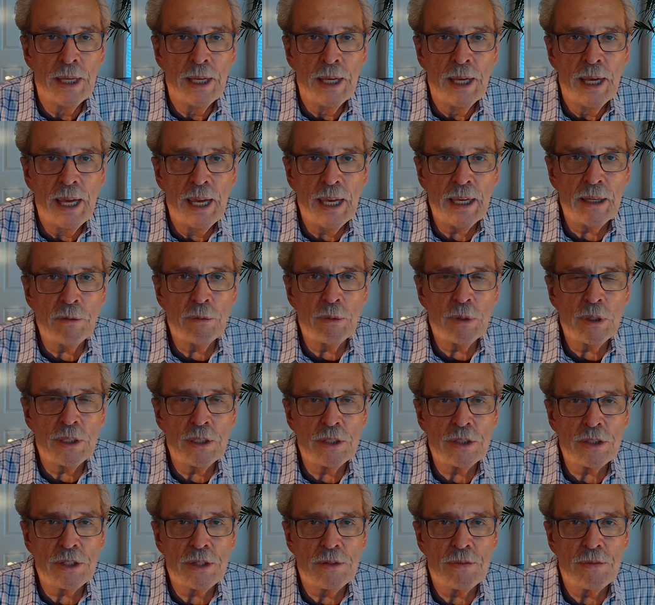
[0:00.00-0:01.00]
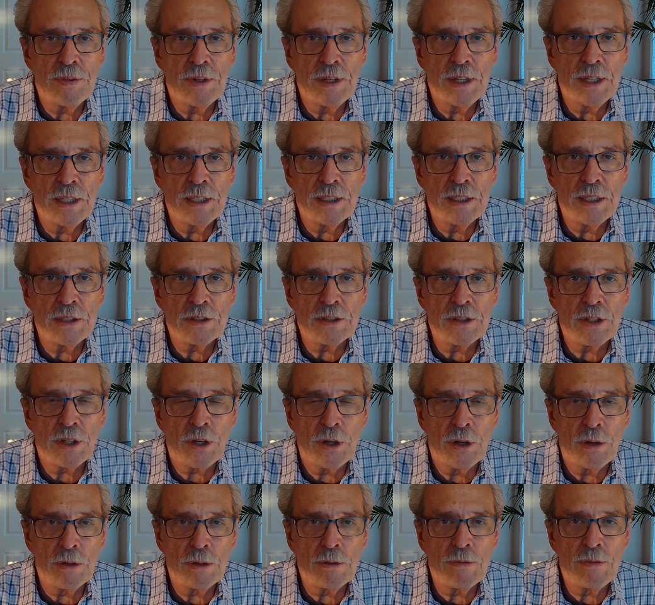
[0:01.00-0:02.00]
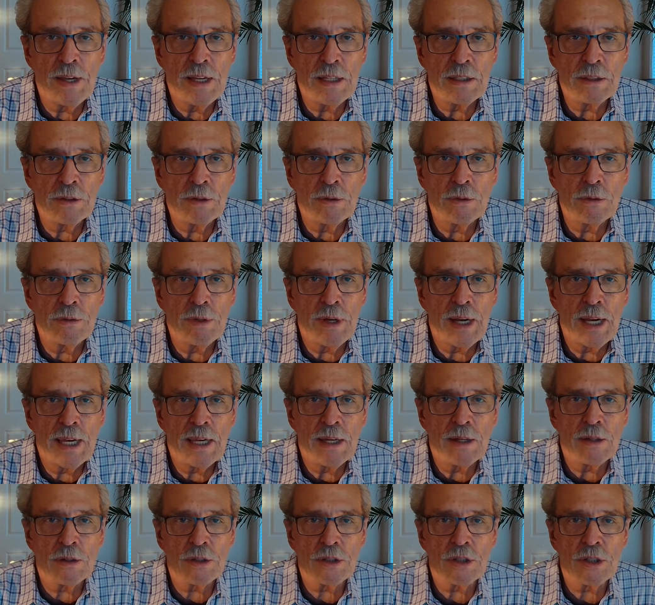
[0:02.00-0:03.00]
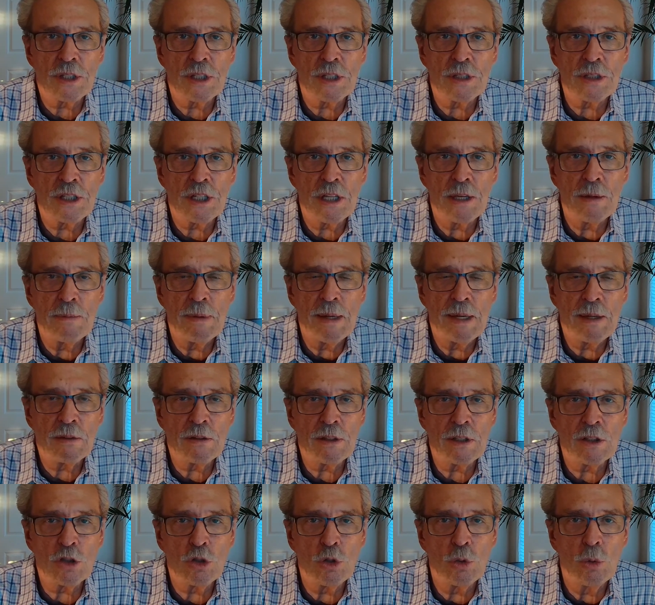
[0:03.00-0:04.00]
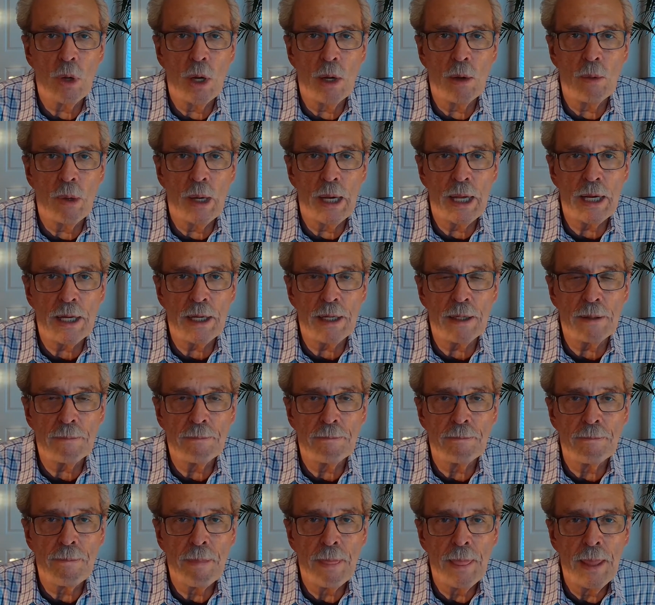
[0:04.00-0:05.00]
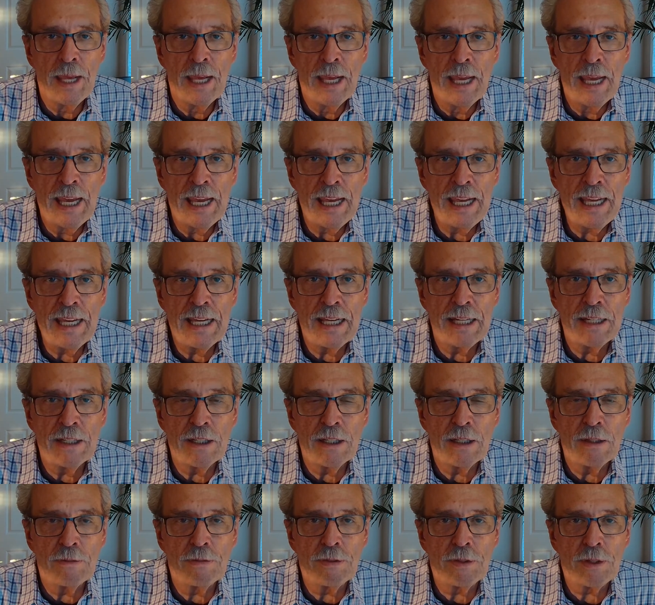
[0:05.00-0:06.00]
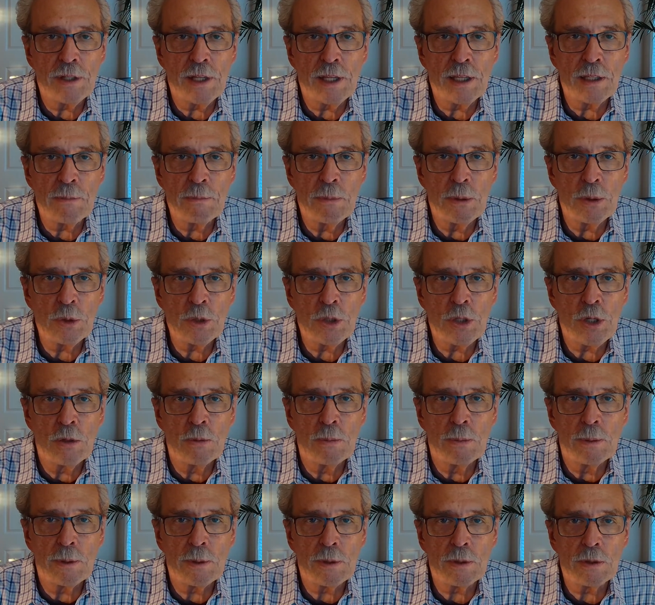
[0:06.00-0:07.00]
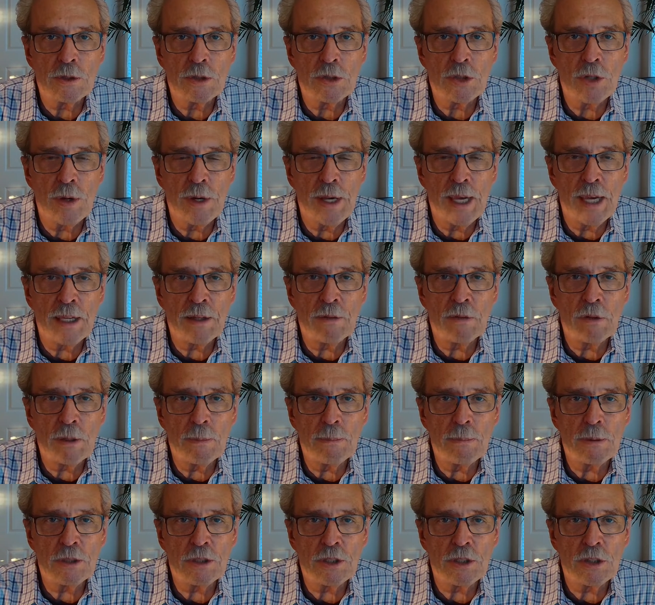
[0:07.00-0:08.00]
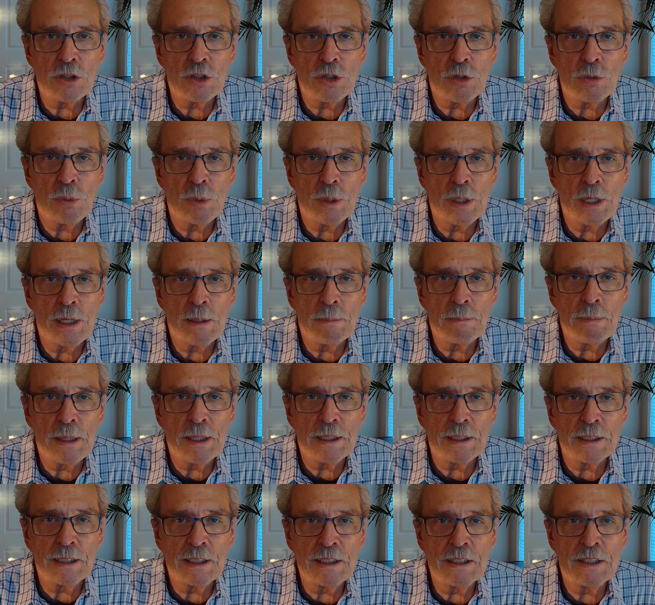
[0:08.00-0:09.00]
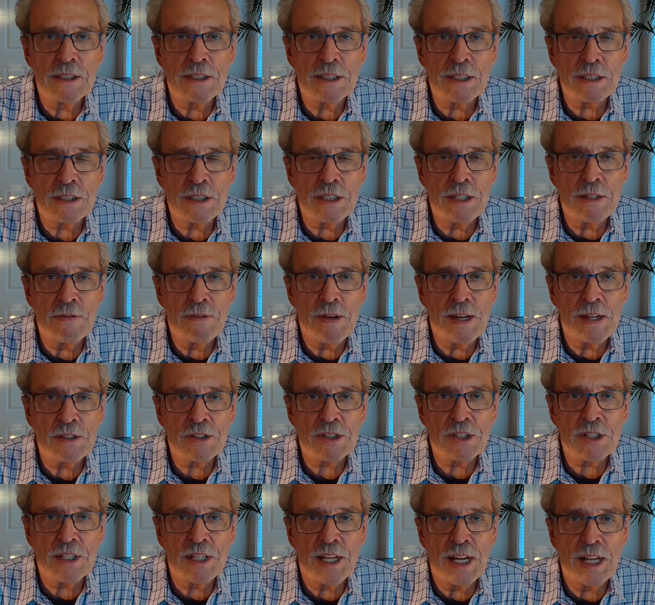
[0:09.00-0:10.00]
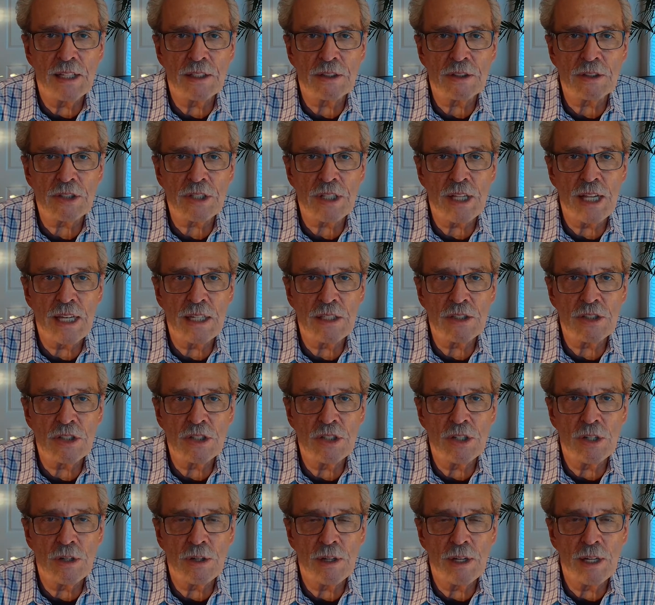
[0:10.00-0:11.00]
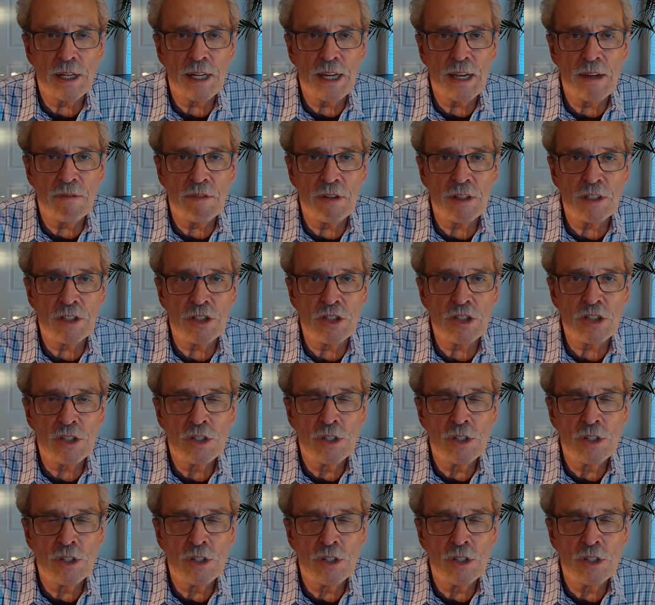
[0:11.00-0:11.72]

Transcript: Equity is defined as the current value of your house less the amount that you owe on it. And if you're like most homeowners, your equity position went up at least $60,000 last year on average.